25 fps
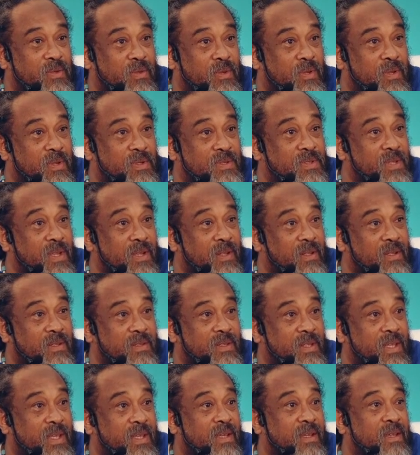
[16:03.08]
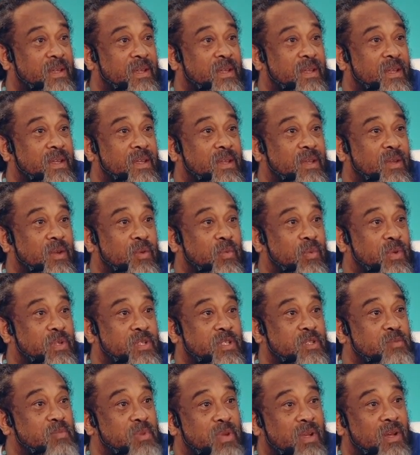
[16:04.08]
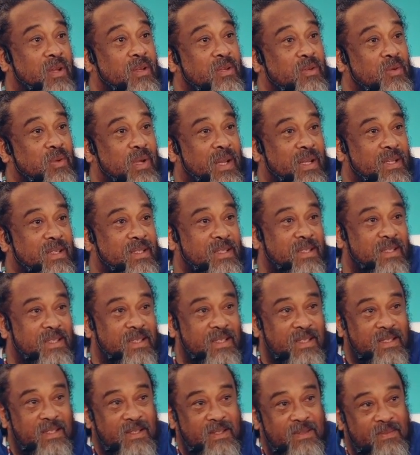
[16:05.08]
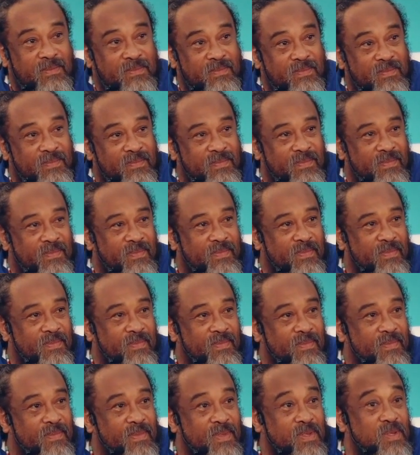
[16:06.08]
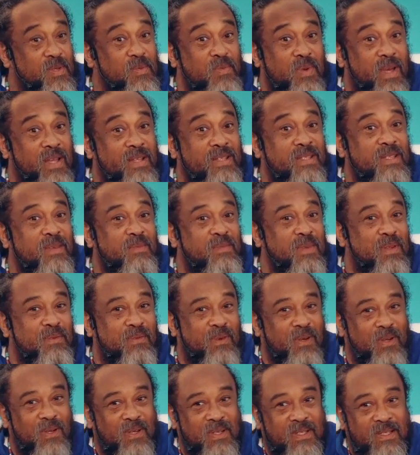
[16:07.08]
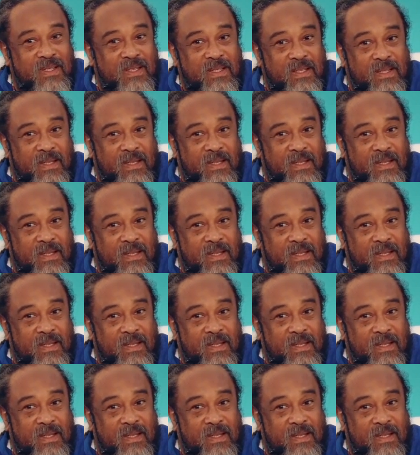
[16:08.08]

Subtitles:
to the single thing which is beyond duality. This is why it seems difficult.